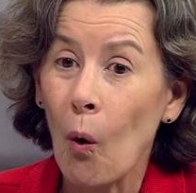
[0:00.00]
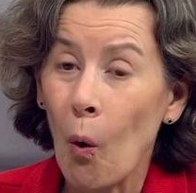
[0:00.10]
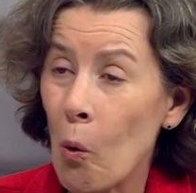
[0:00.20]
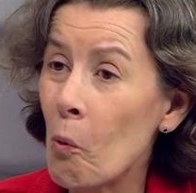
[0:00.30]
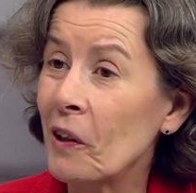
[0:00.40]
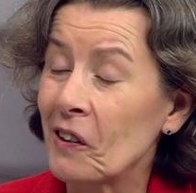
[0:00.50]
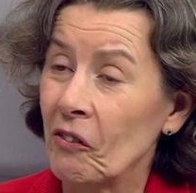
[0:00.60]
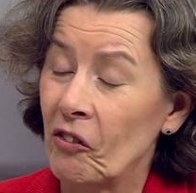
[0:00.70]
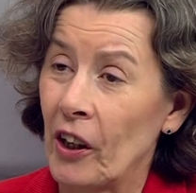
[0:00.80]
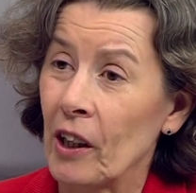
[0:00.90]
always
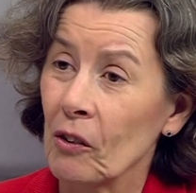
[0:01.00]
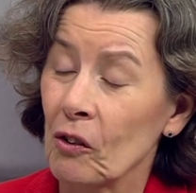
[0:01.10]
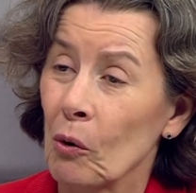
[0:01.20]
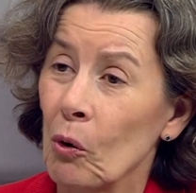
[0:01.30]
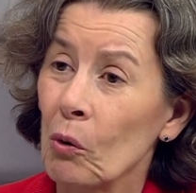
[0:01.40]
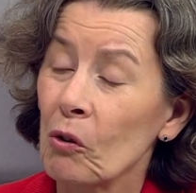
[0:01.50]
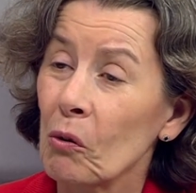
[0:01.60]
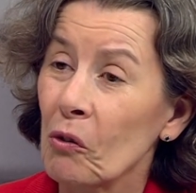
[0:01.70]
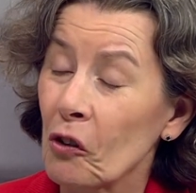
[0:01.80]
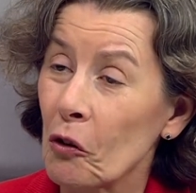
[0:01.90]
entails
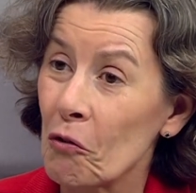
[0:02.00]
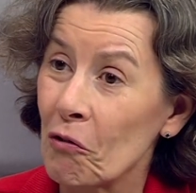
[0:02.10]
also certain